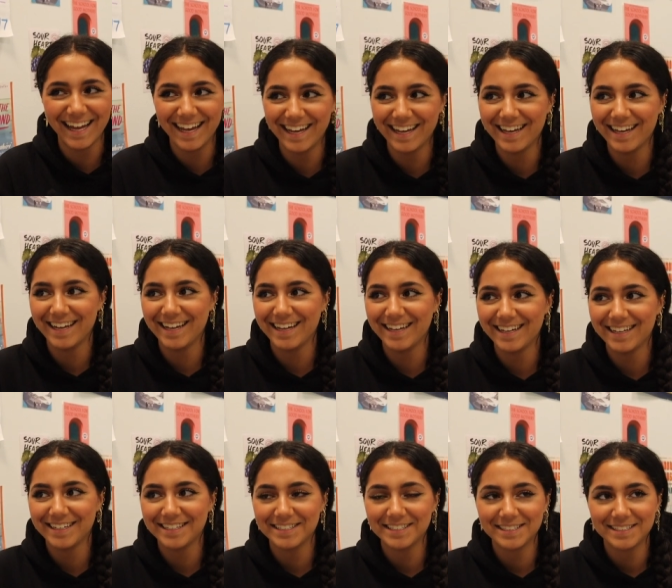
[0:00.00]
What do you
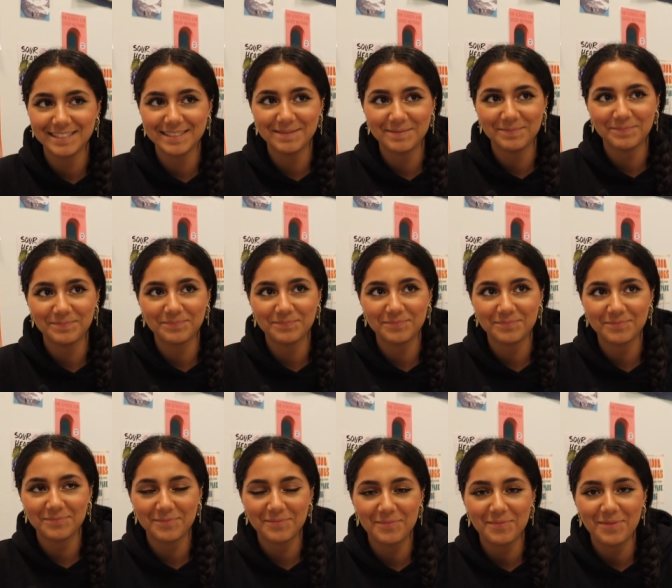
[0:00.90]
appreciate about your
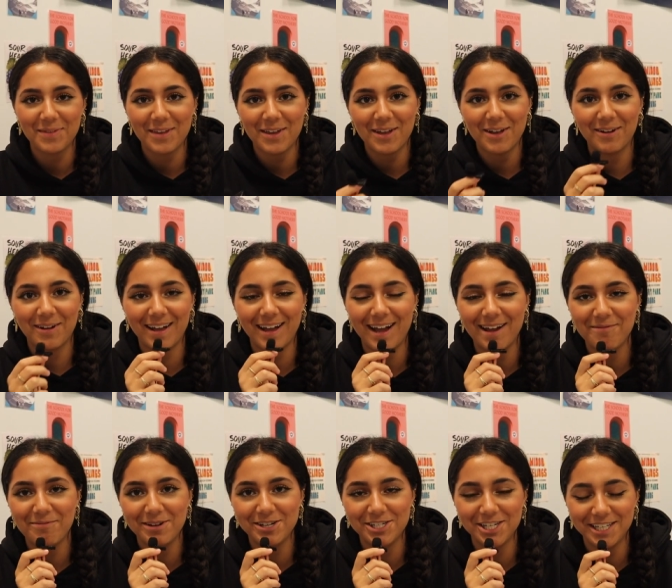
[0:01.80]
teachers? Okay, I
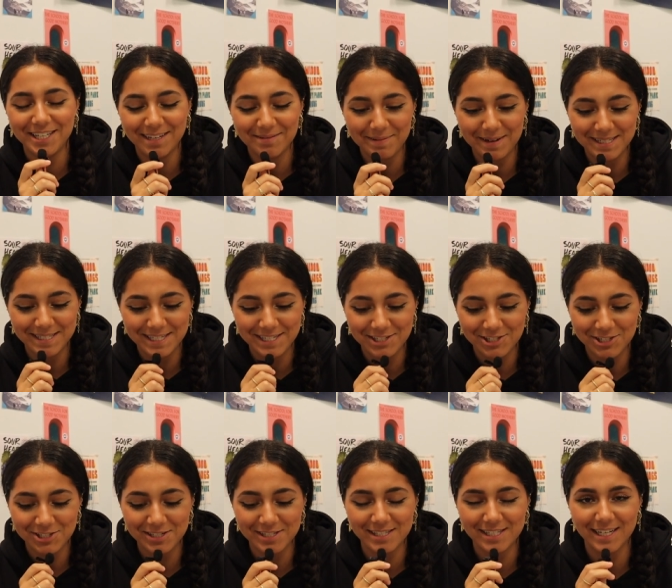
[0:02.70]
appreciate that my
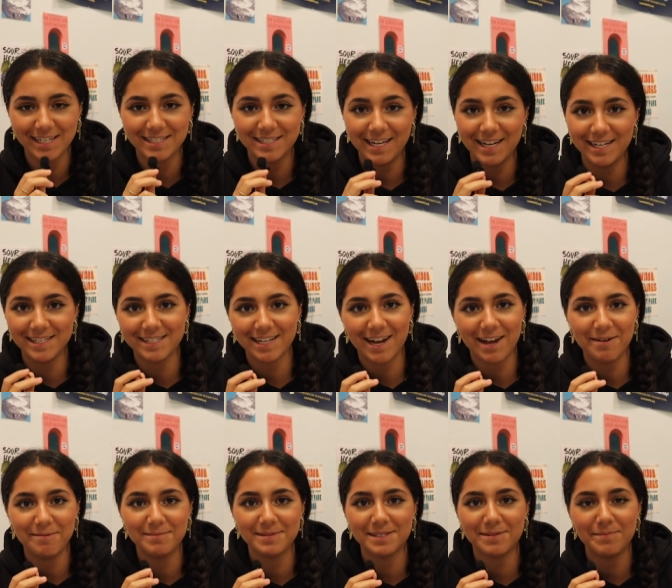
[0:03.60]
teachers like take
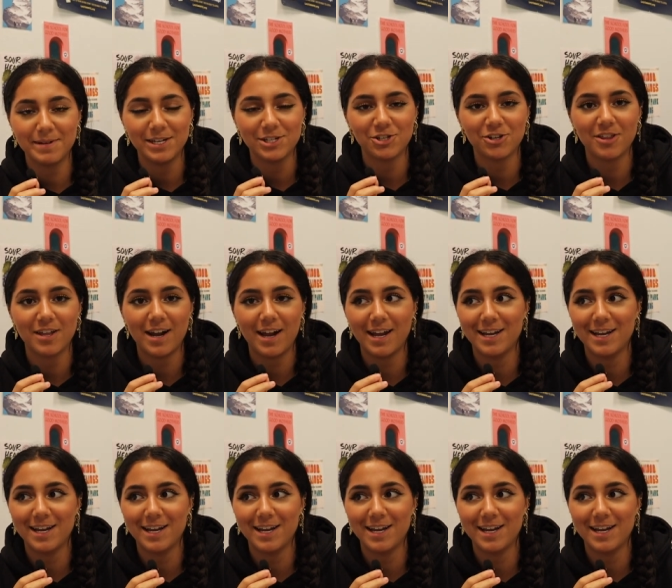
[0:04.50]
time to make sure that